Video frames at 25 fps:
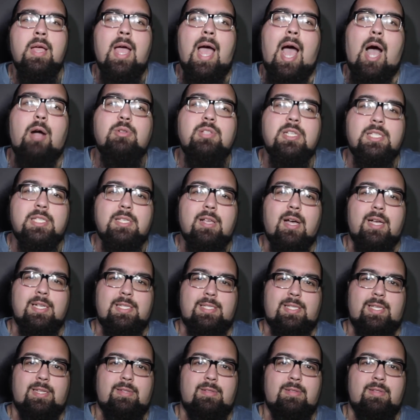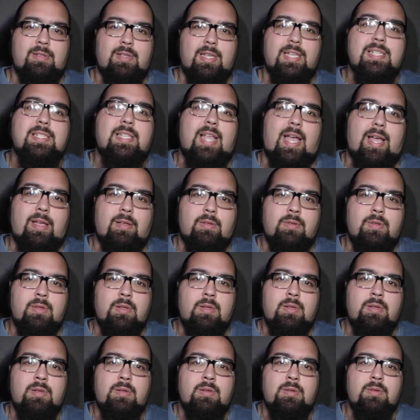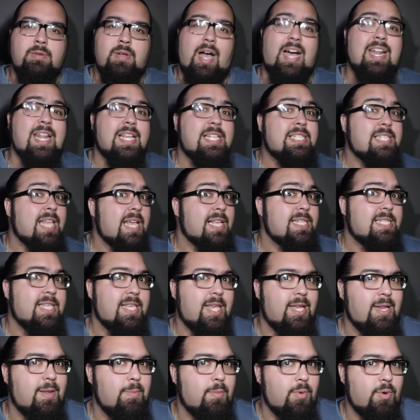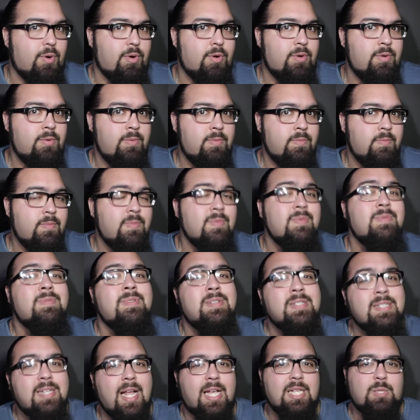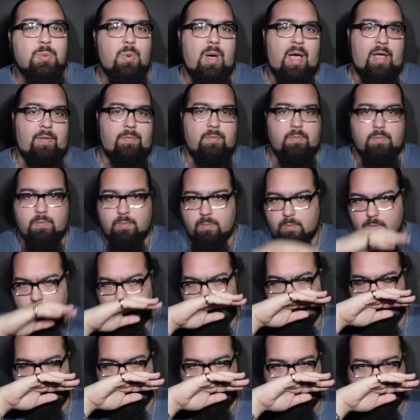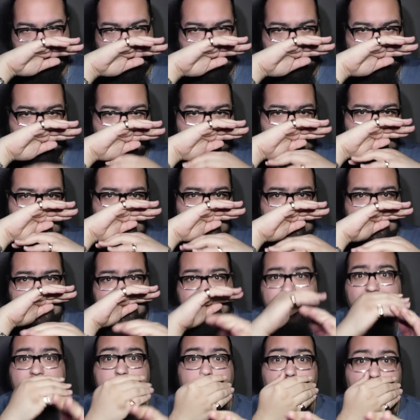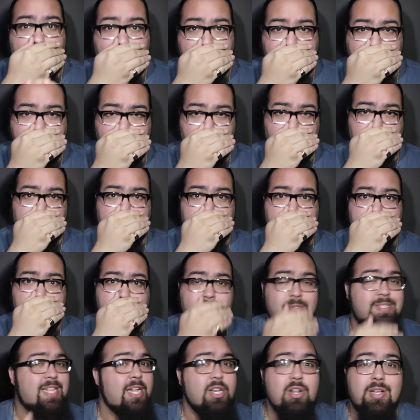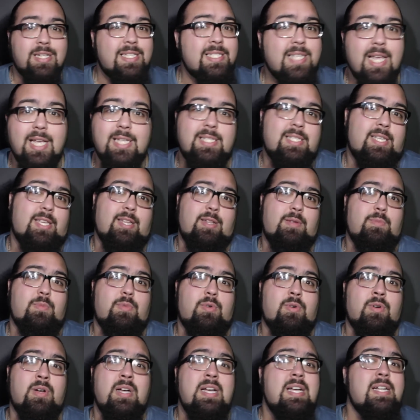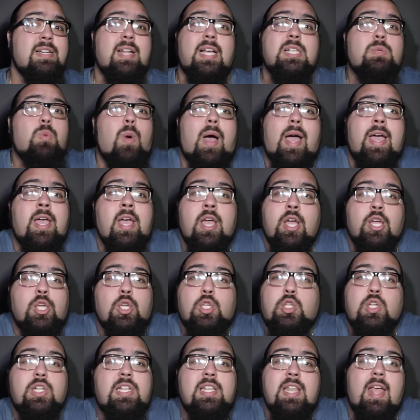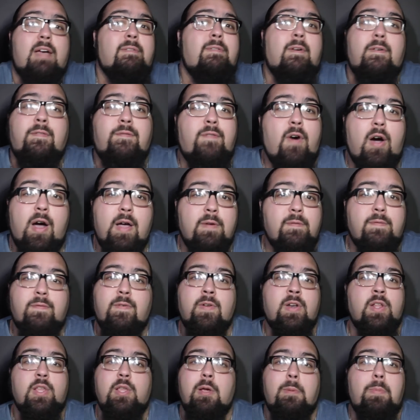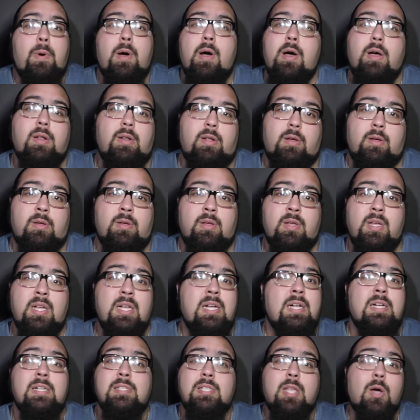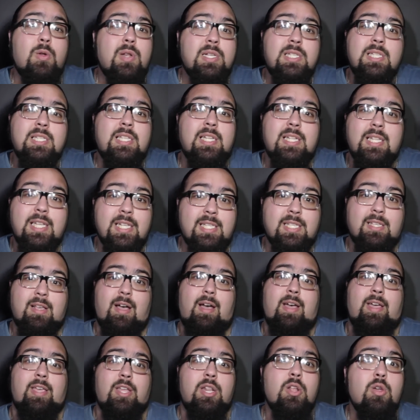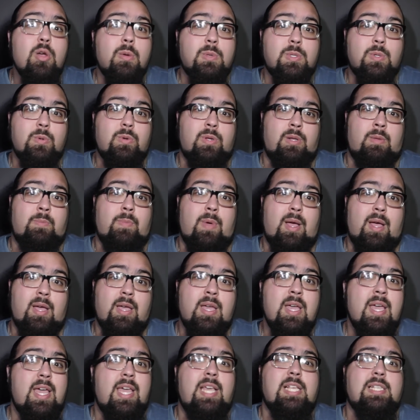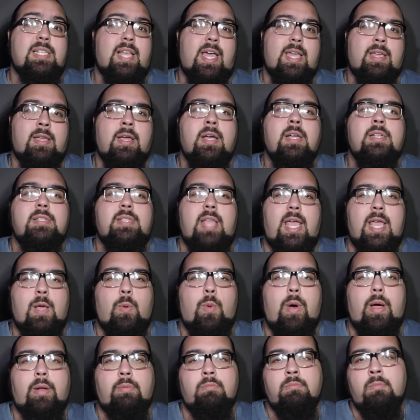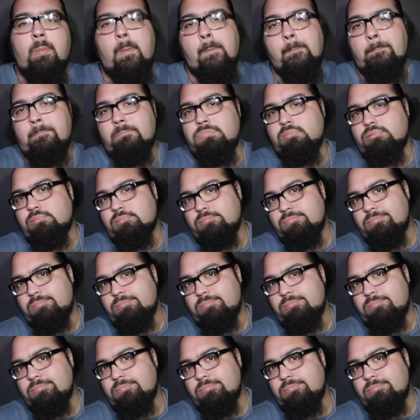How disgusting is that? Are they sexy anymore? That's what I, oh man. That's what I thought. They're not sexy anymore. That's why you should never fart in front of your partner. Don't listen to this guy, you know who I'm talking about. He's like, day one.